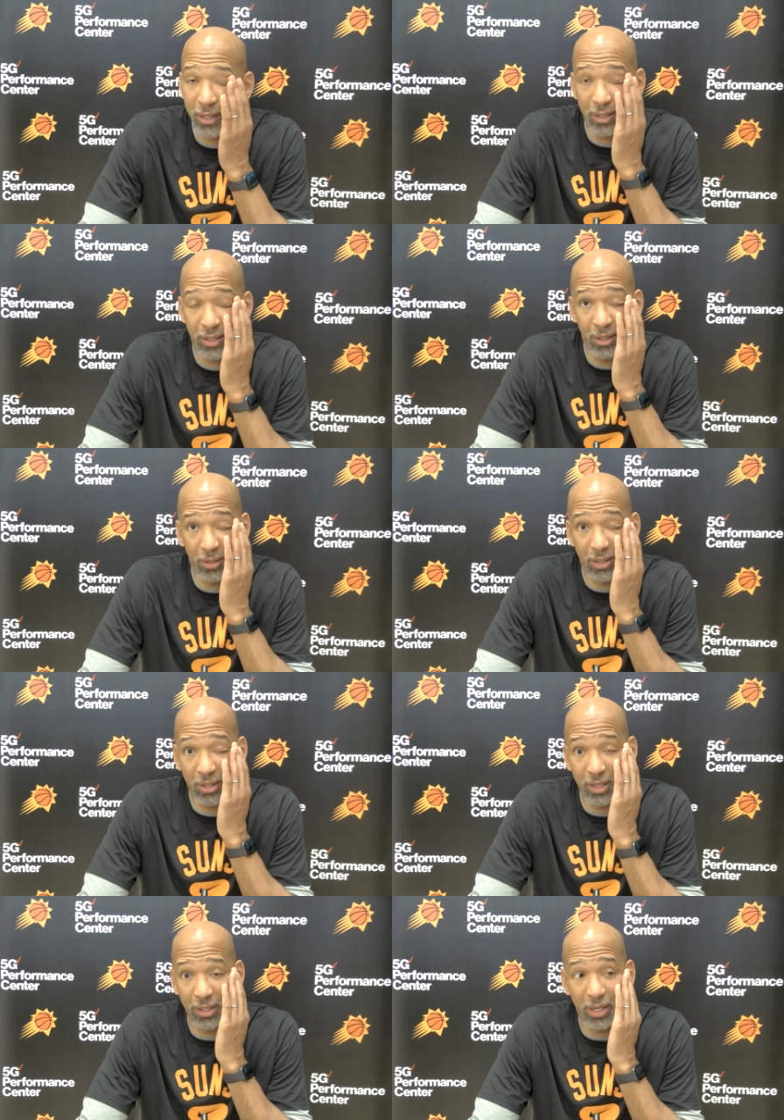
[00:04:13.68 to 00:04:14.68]
you know, the
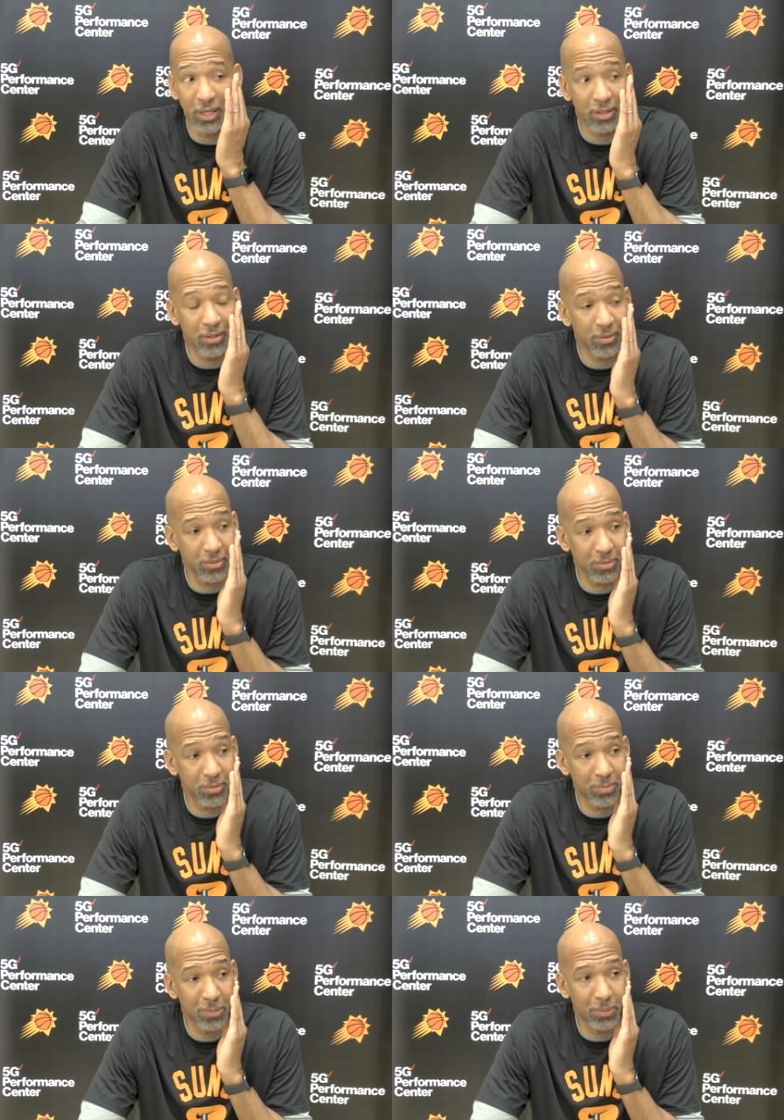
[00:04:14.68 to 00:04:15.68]
thing that
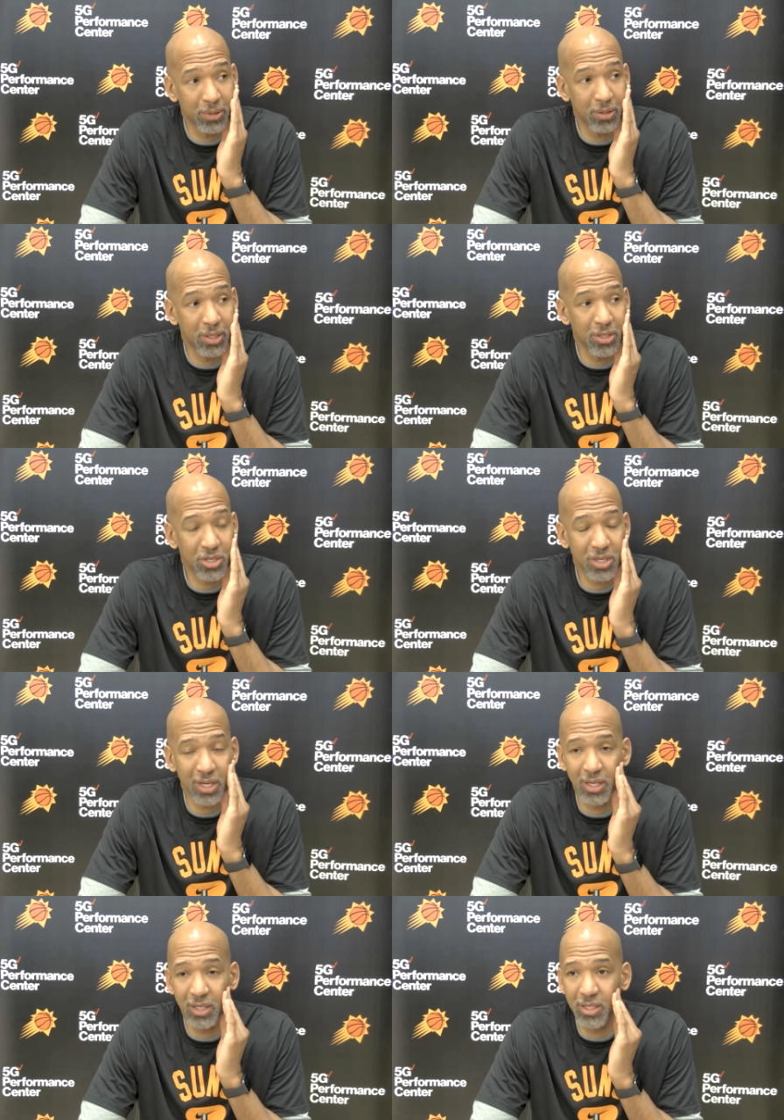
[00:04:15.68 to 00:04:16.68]
people don't
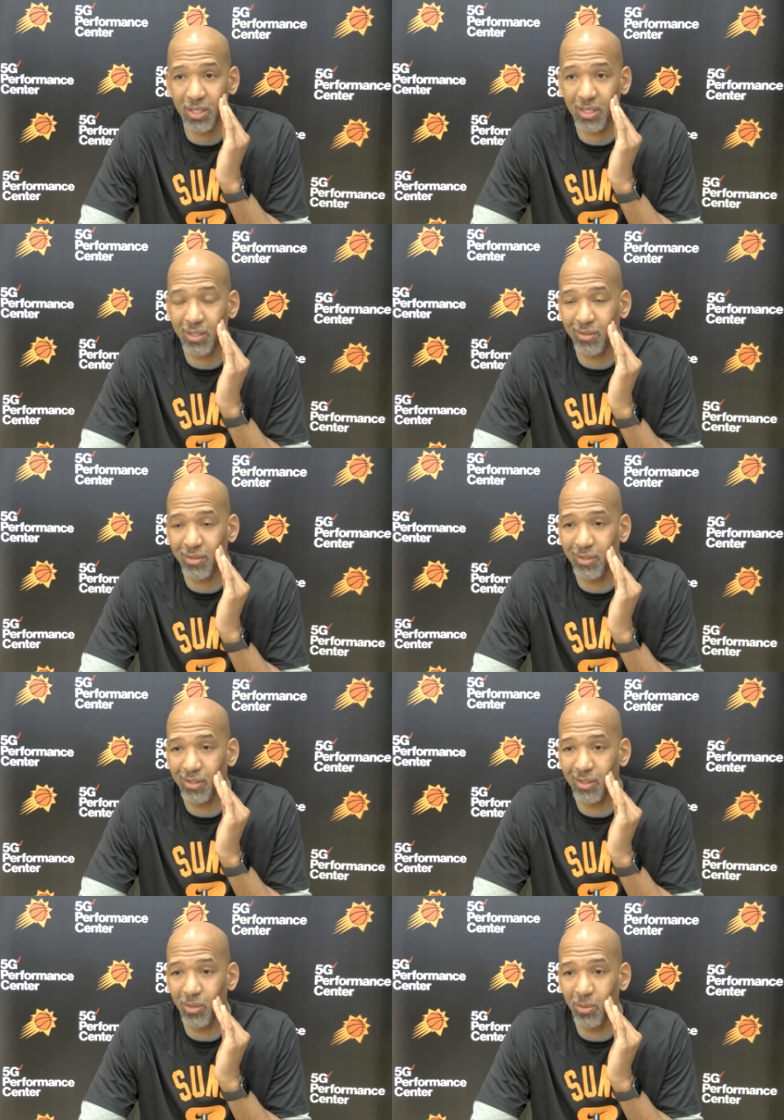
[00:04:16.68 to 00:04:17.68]
understand is
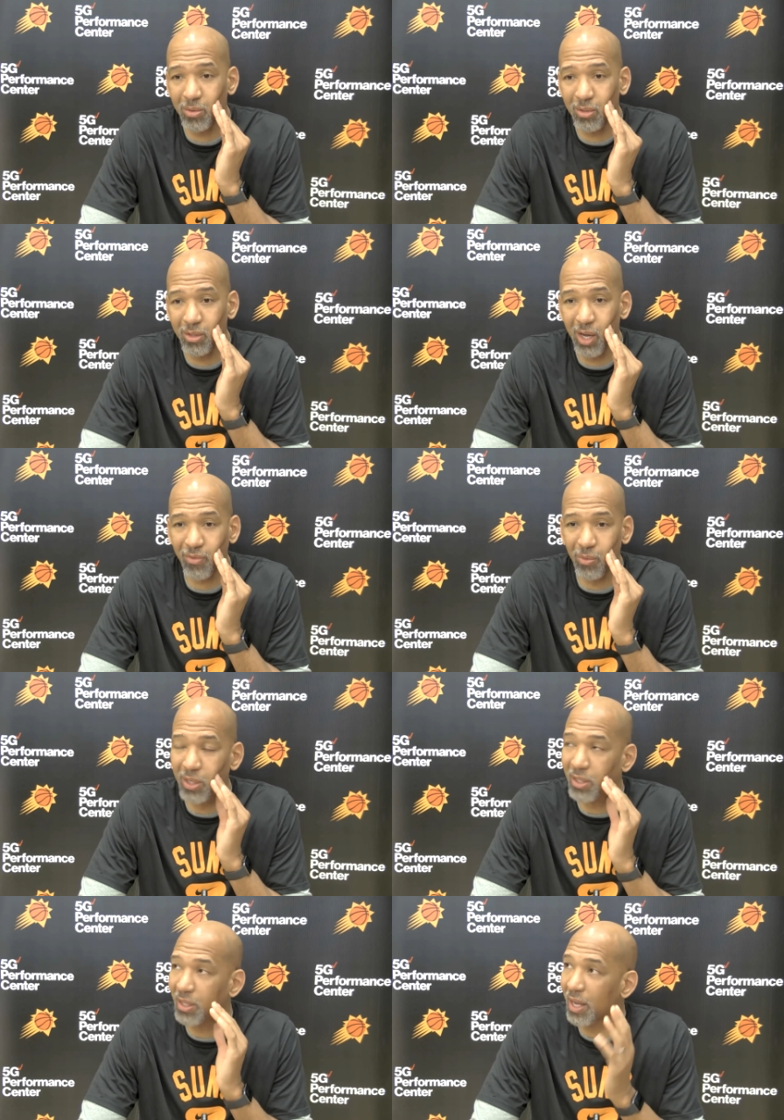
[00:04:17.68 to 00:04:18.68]
you have to
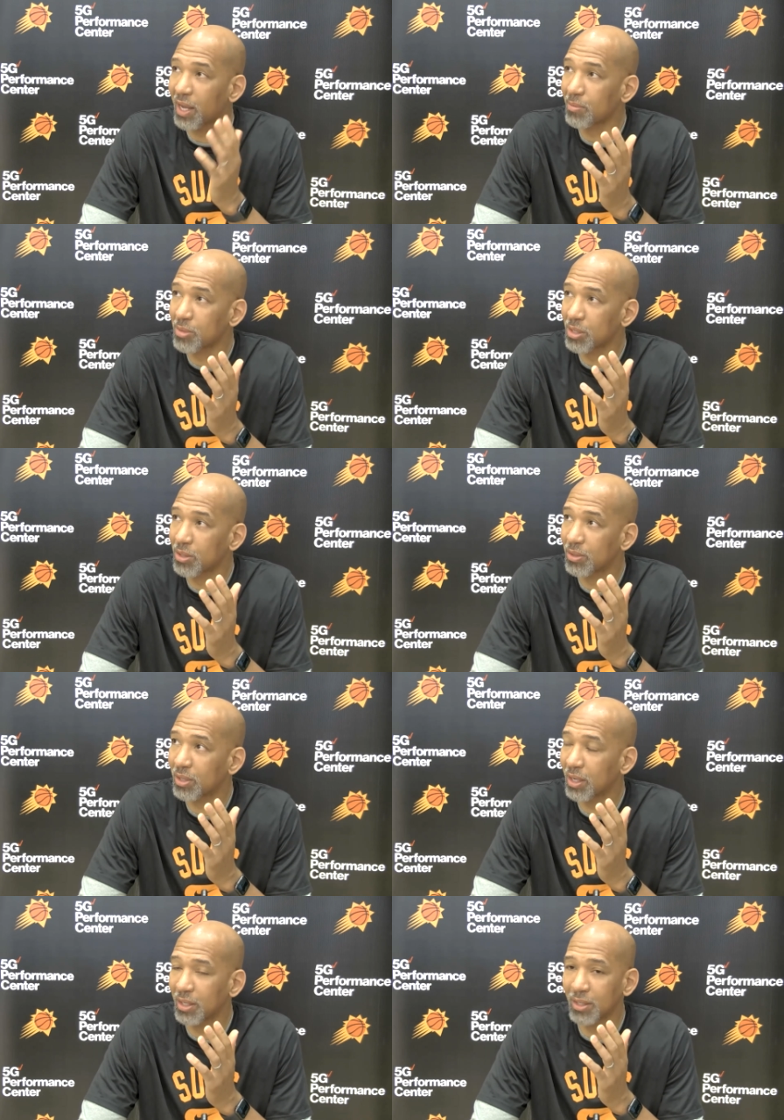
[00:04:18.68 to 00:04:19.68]
read the game too.
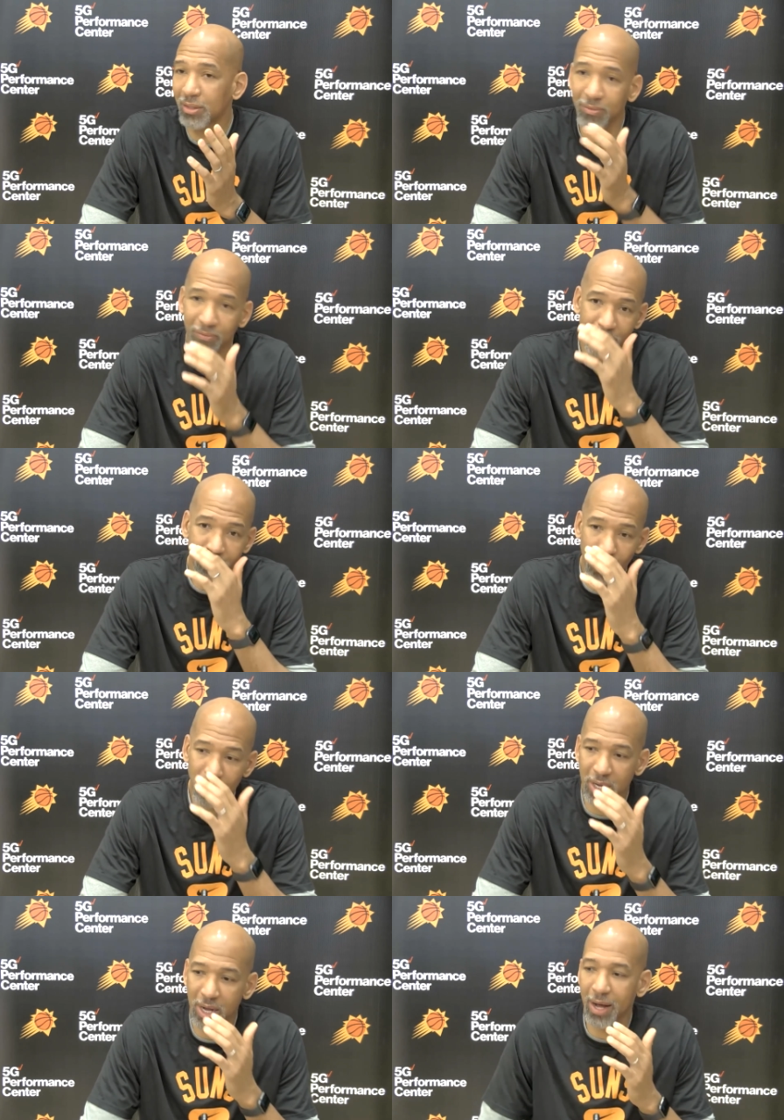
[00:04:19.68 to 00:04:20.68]
And
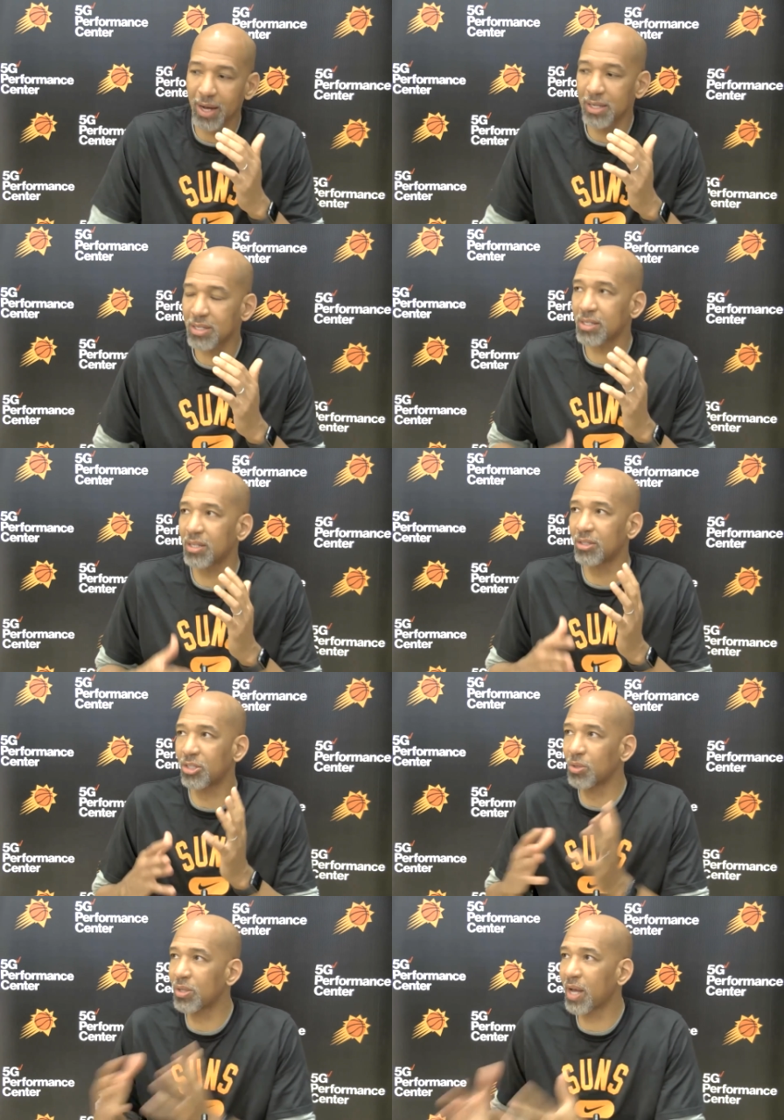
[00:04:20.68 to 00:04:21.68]
most guys
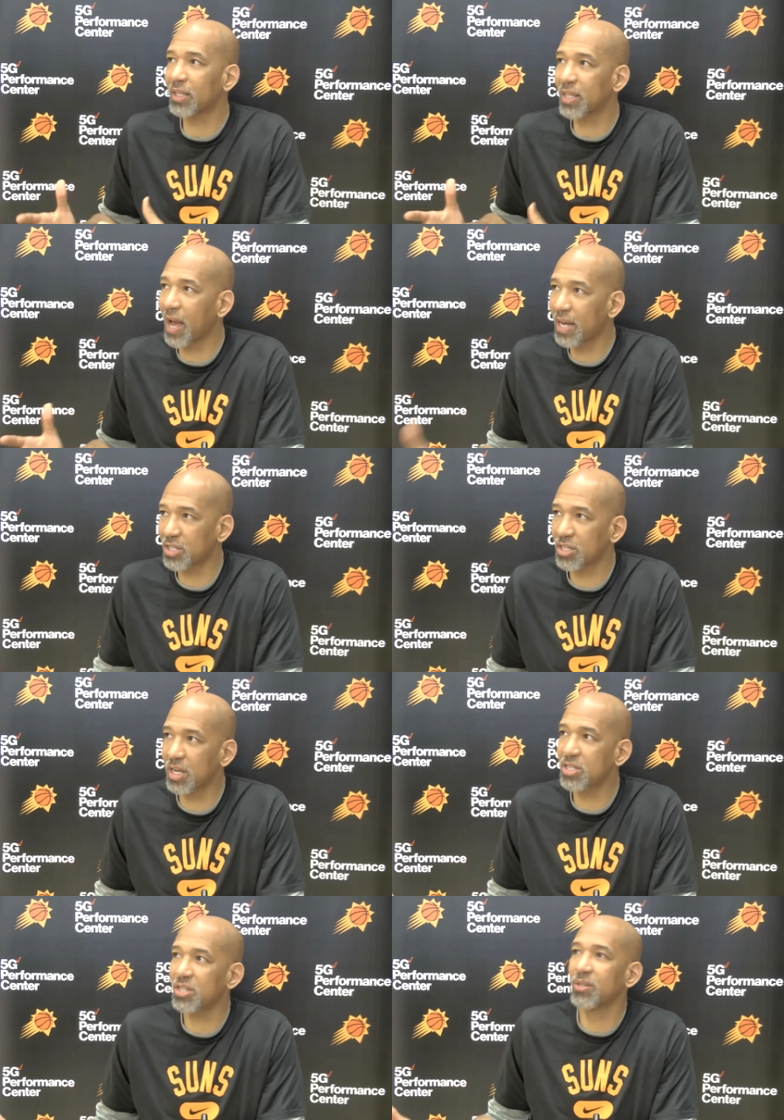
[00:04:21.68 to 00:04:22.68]
do that to
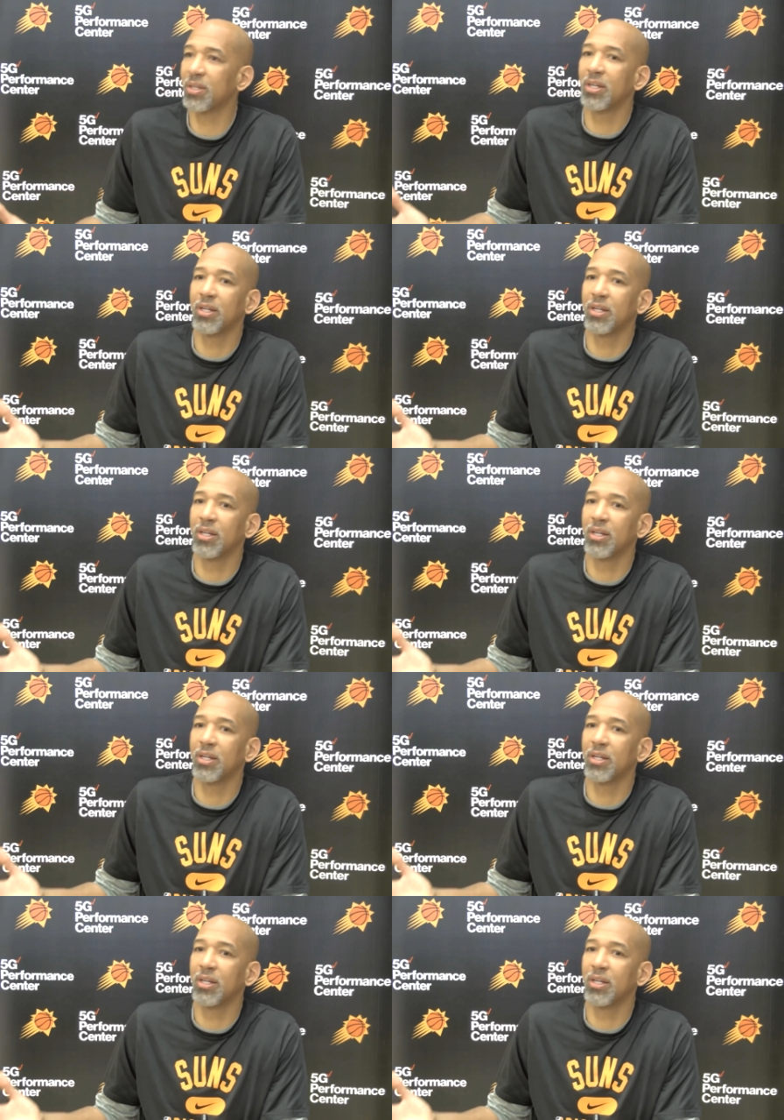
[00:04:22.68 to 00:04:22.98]
agitate you.